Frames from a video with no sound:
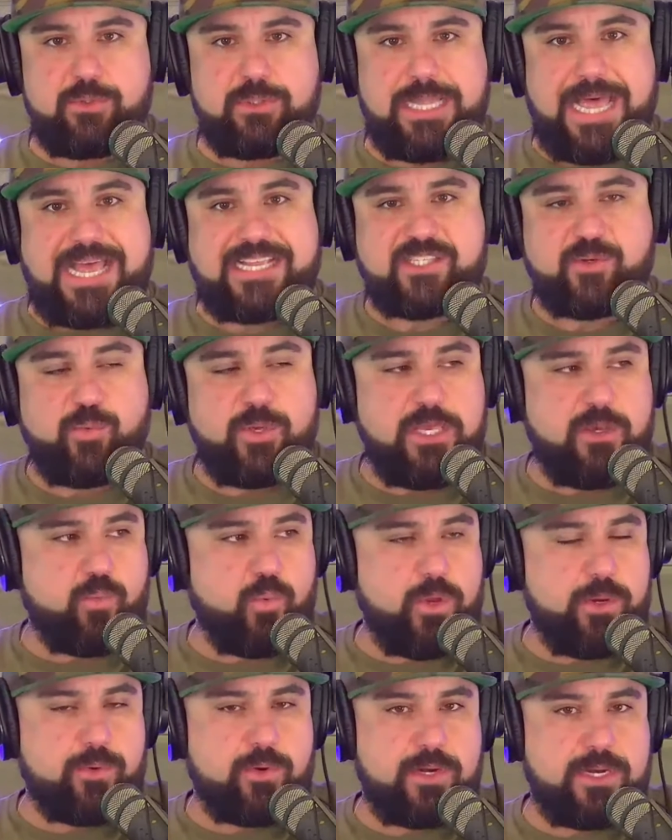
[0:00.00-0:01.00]
Last week,
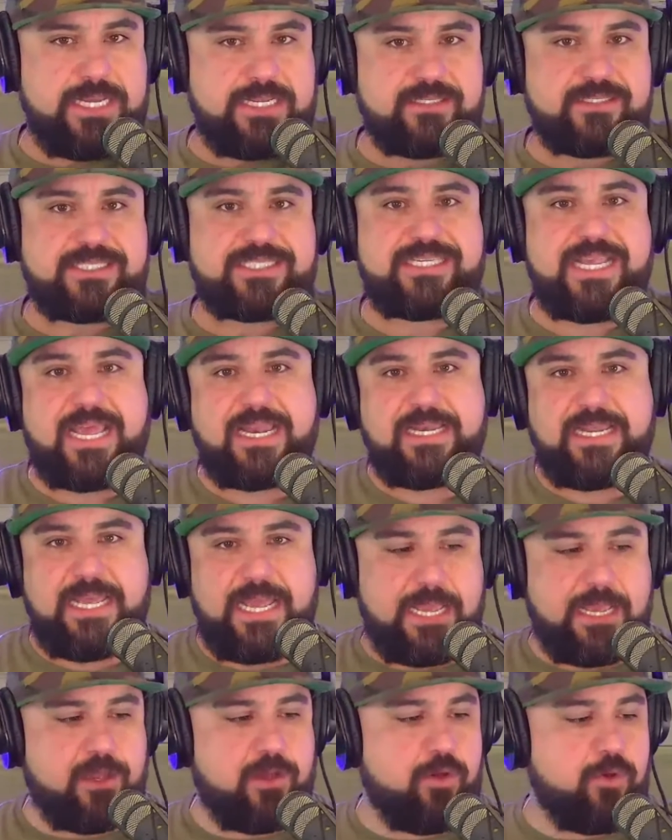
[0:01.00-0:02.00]
we were in San
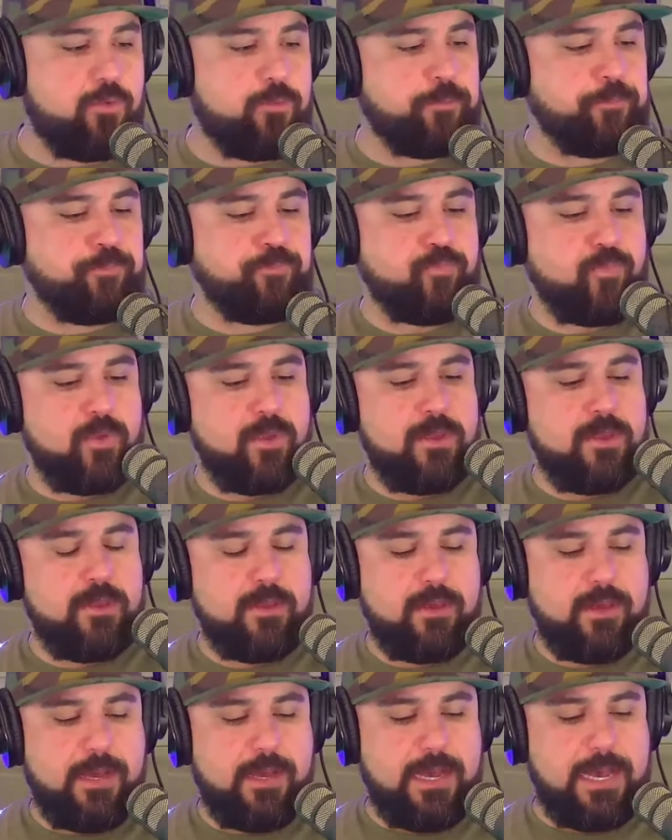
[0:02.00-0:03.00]
Diego.
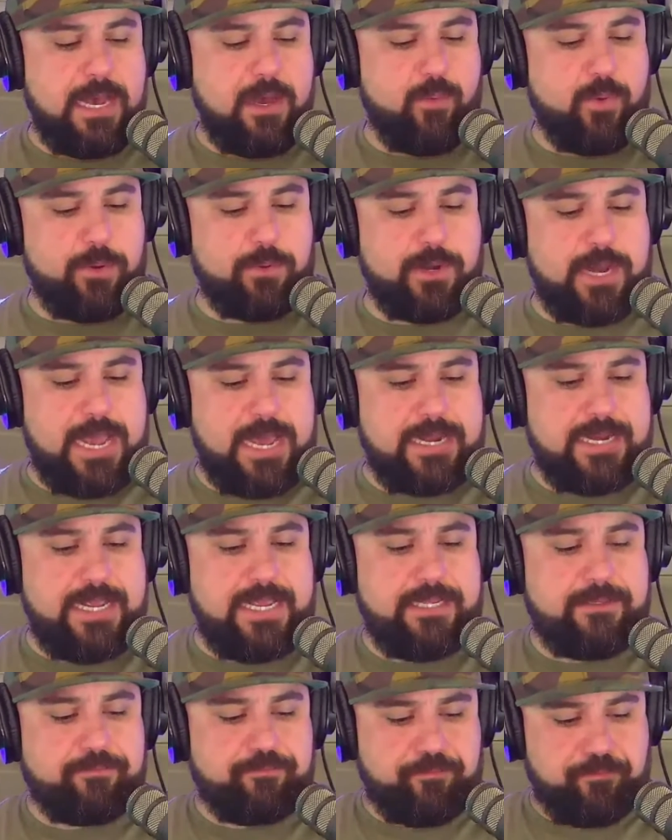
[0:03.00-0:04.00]
We were at
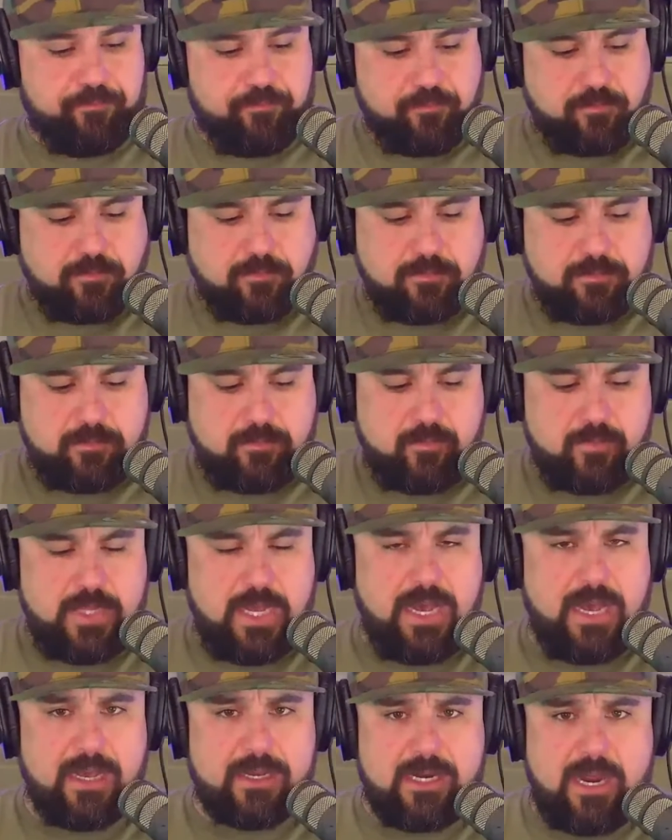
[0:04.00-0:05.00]
a
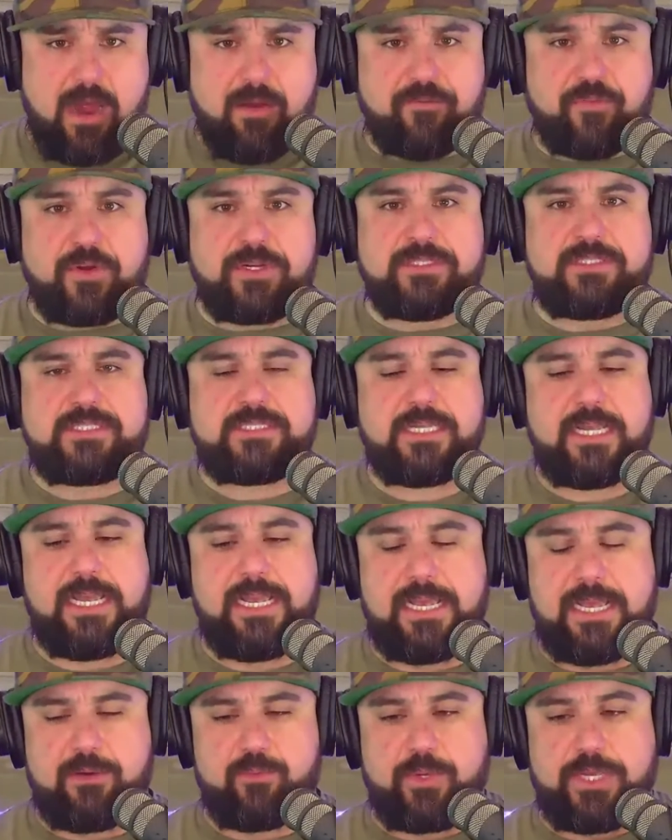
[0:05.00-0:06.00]
conference,
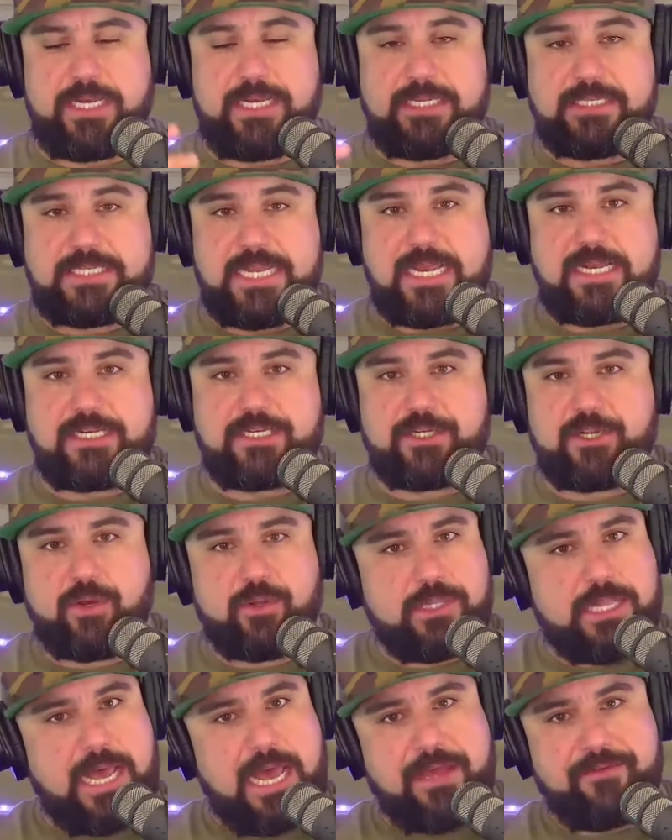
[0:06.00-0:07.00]
and we had intended to go
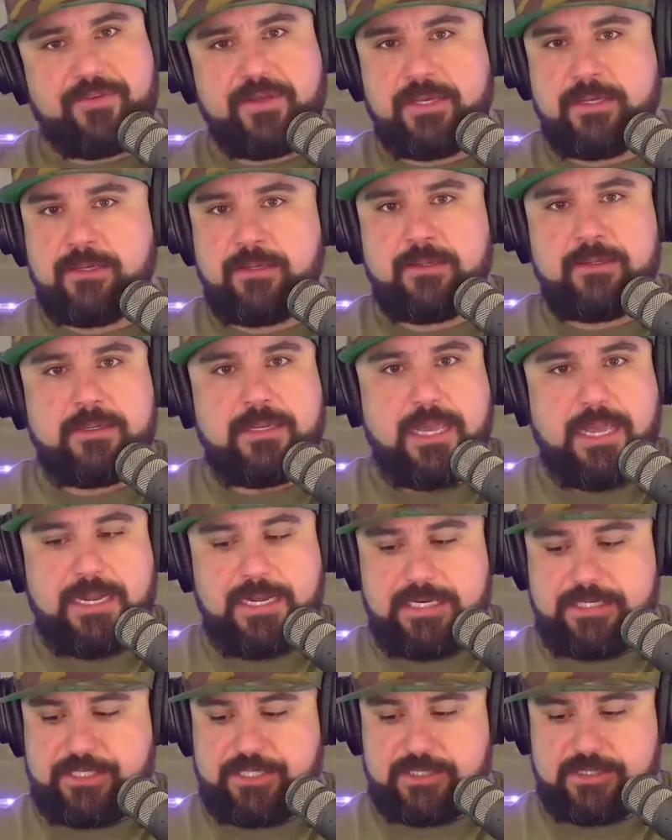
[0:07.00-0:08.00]
live, and
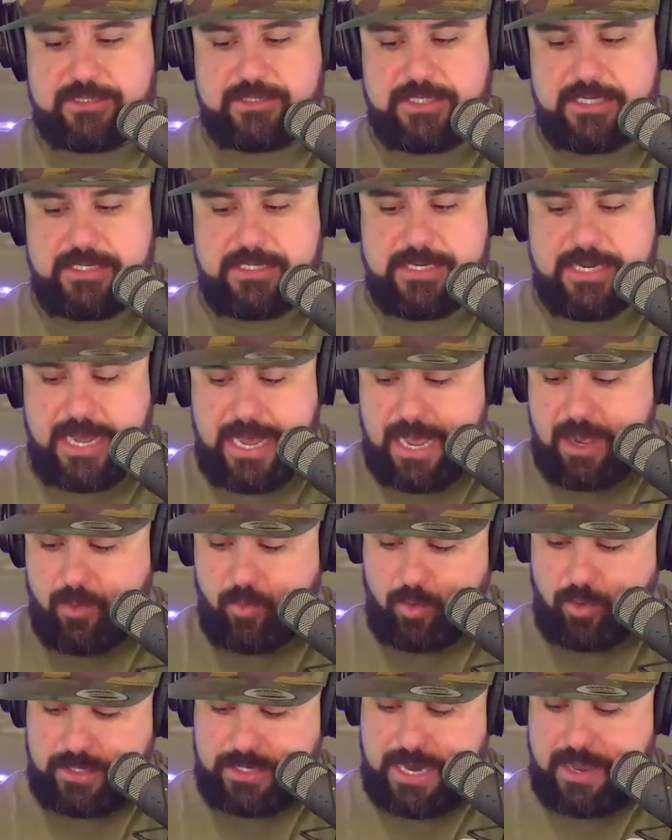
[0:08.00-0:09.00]
it just did not
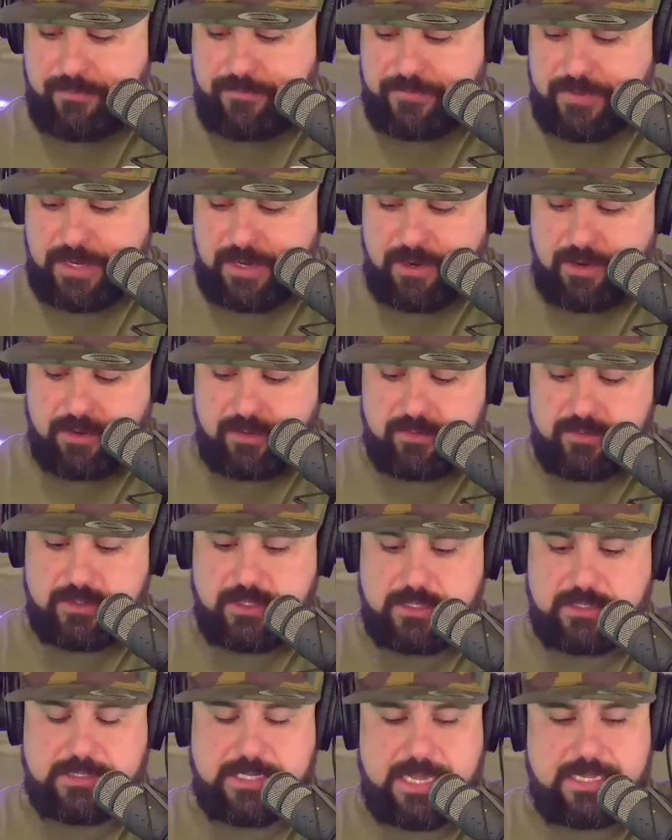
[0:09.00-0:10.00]
work out there.
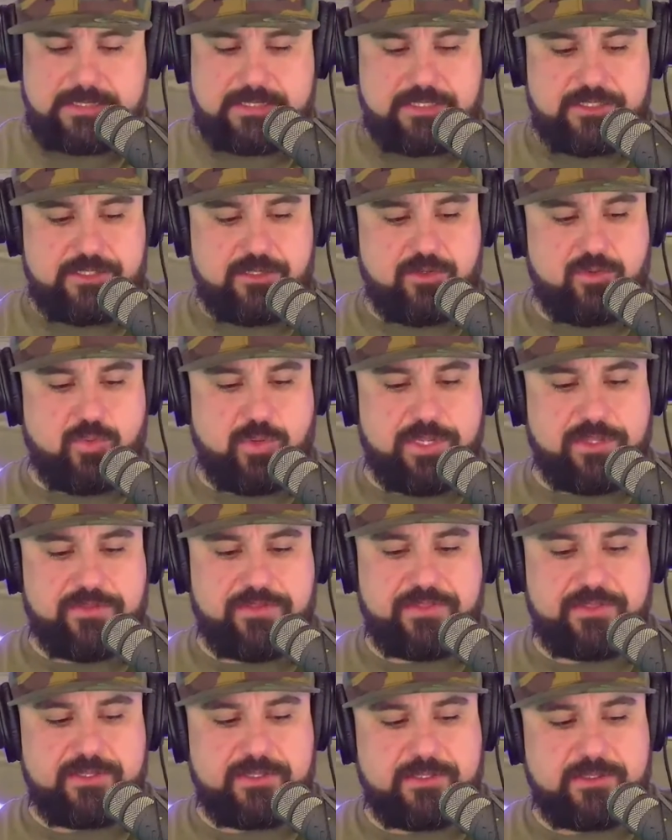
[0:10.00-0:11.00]
A lot to do with
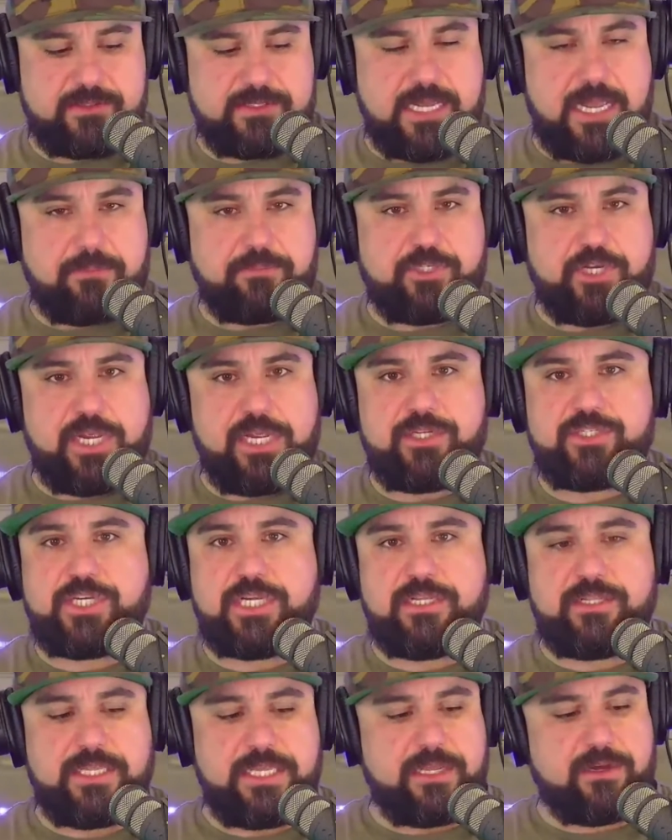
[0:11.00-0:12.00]
the time change
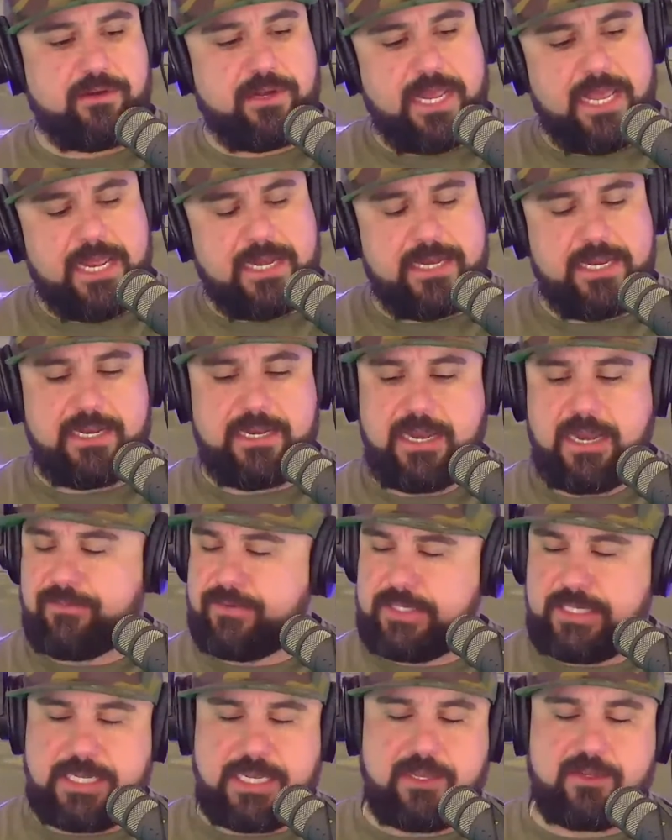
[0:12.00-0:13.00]
in the internet and
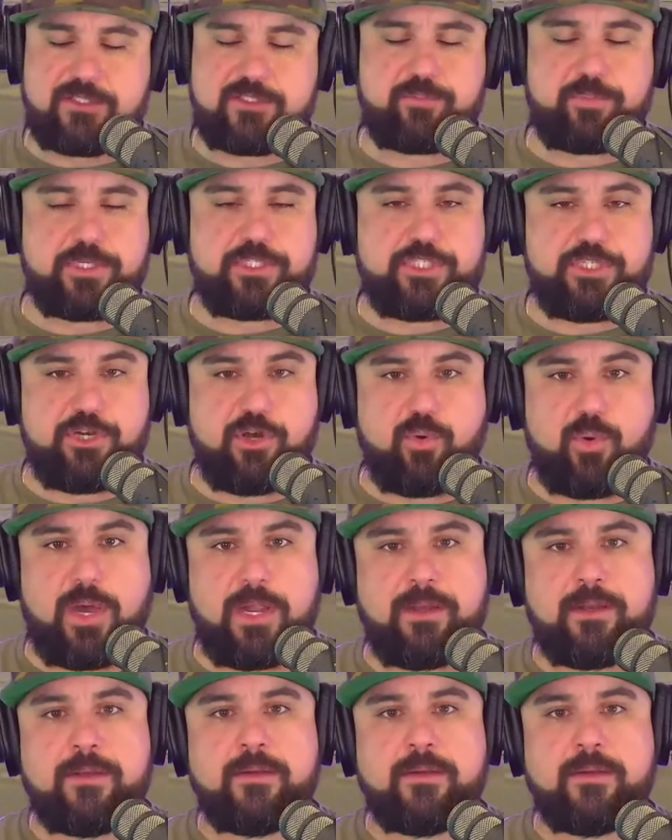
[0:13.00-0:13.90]
everything else. But you know what?